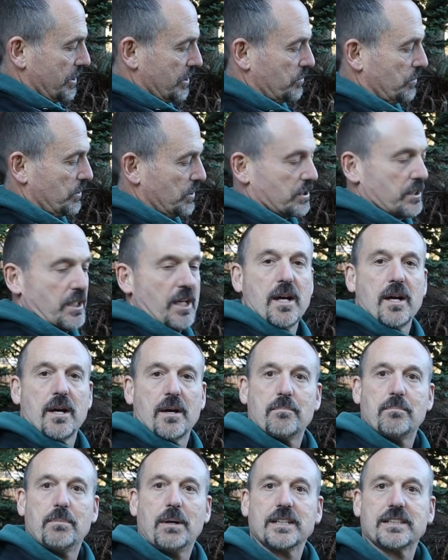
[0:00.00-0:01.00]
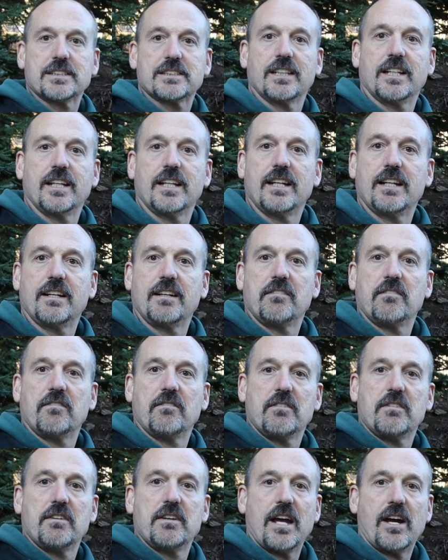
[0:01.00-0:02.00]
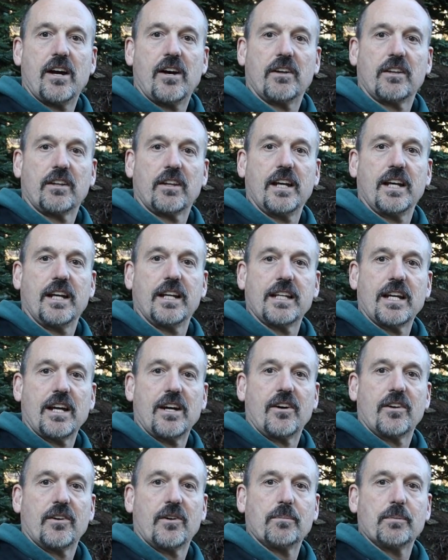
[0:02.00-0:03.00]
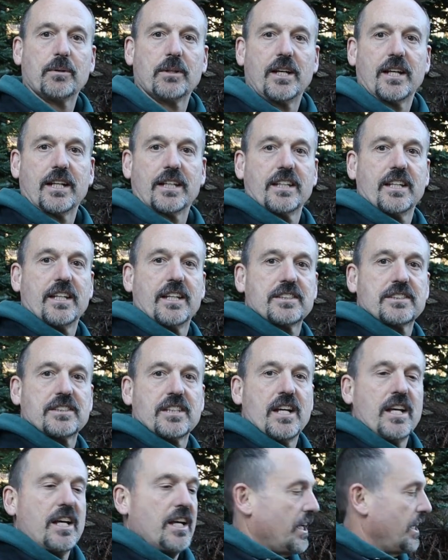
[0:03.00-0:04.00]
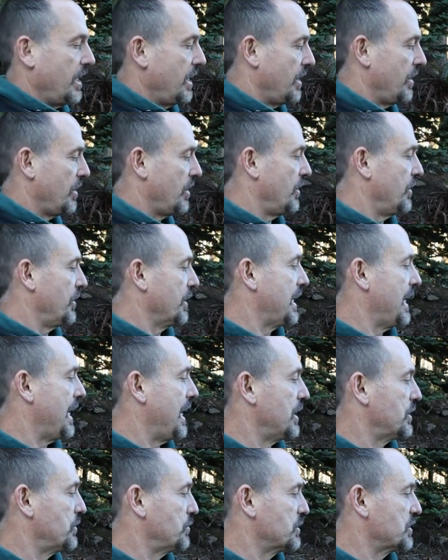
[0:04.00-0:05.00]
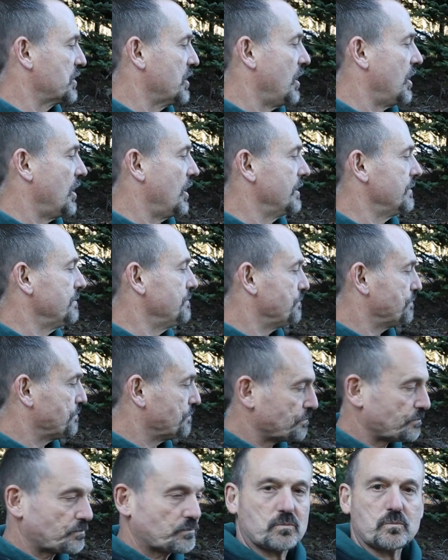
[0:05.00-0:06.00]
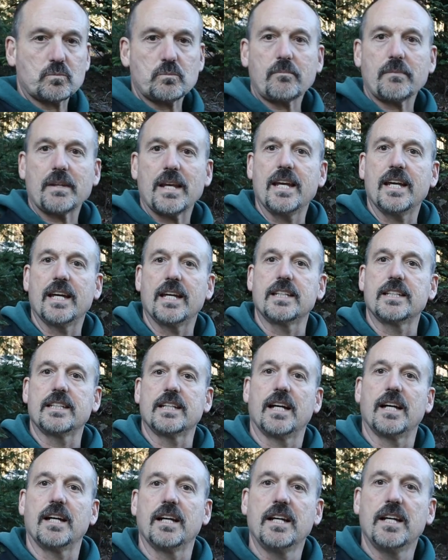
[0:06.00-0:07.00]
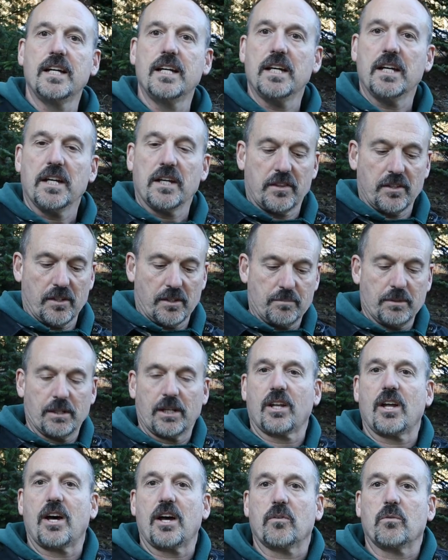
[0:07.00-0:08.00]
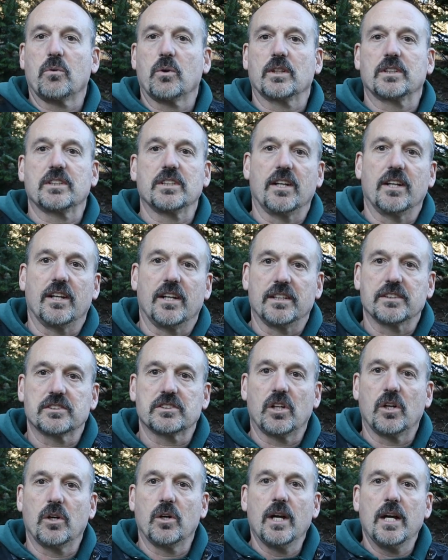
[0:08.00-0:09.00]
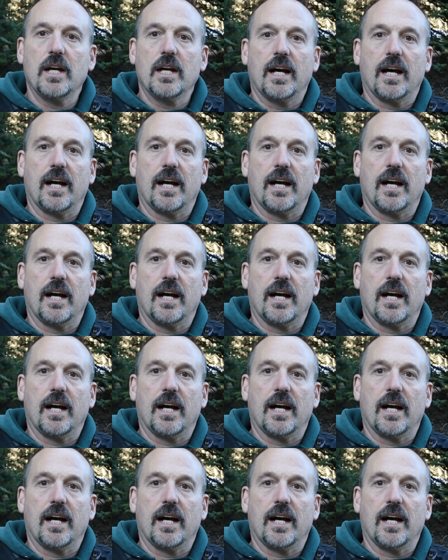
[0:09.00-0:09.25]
this was busted, down, laying down open like this, and all the cash was gone. And there had been a lot of work done on it. So